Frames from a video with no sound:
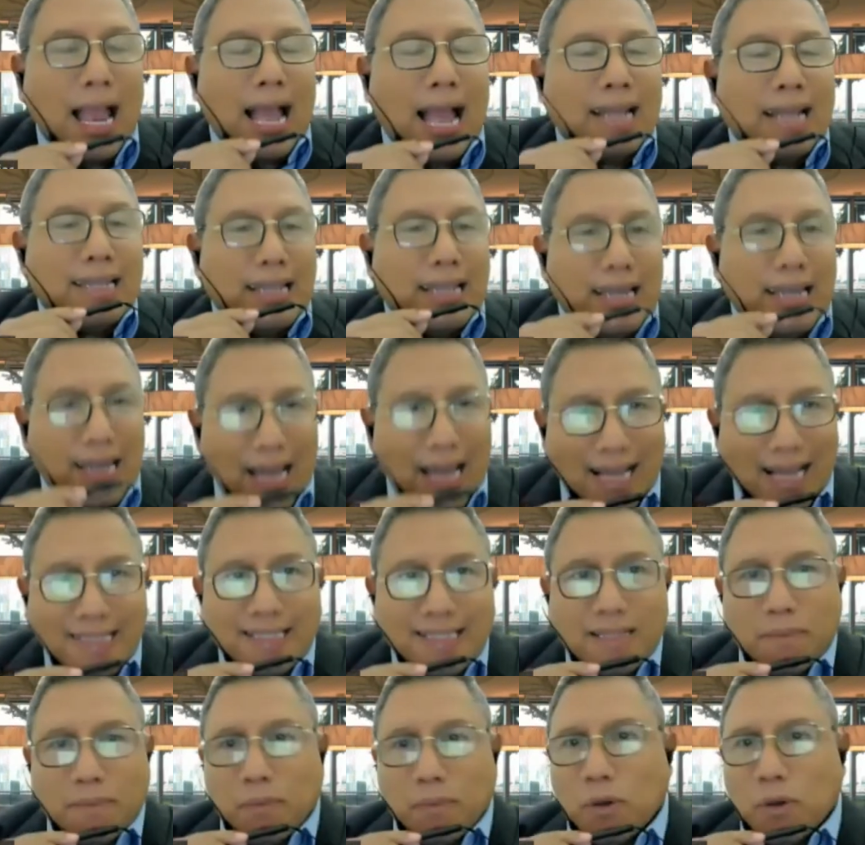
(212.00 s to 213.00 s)
And the
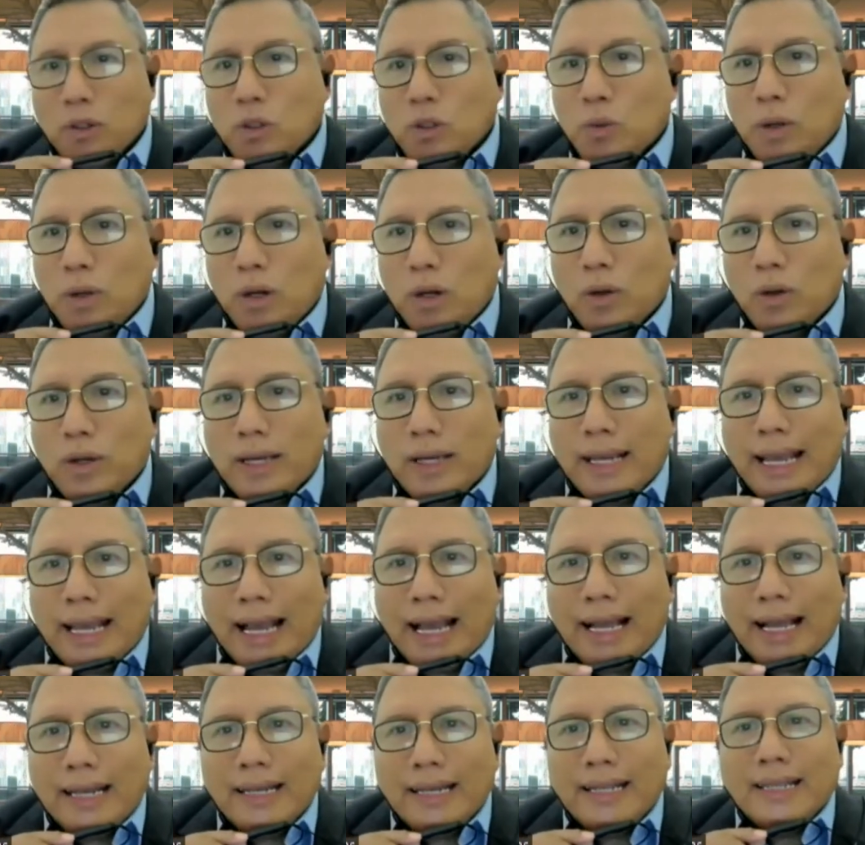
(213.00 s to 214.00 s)
last approach we're looking
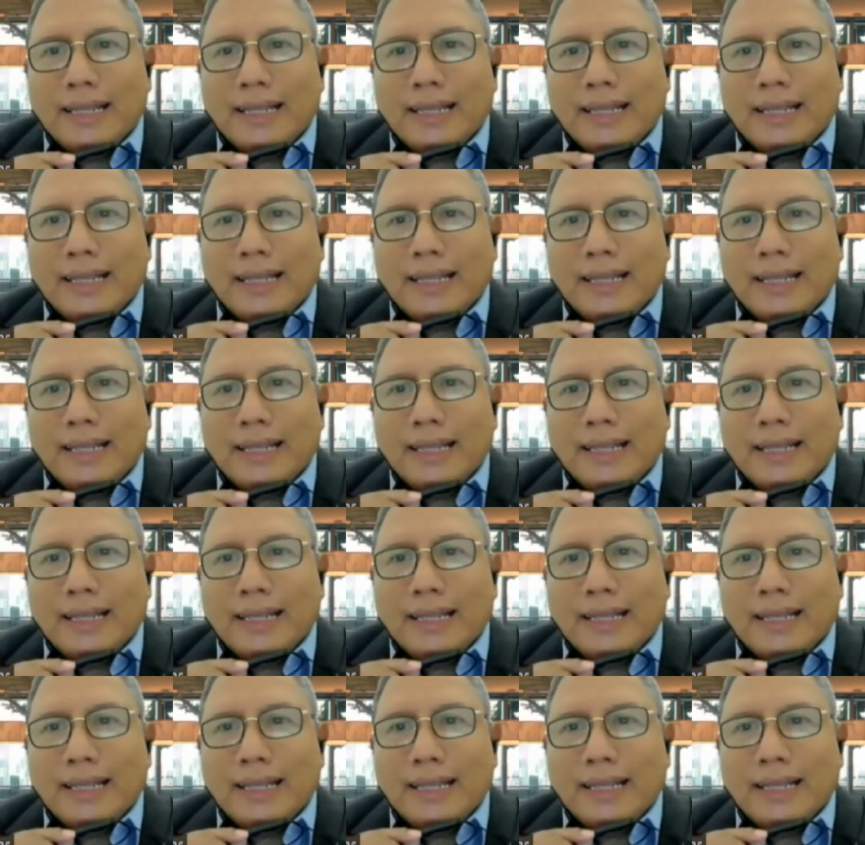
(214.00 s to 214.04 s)
at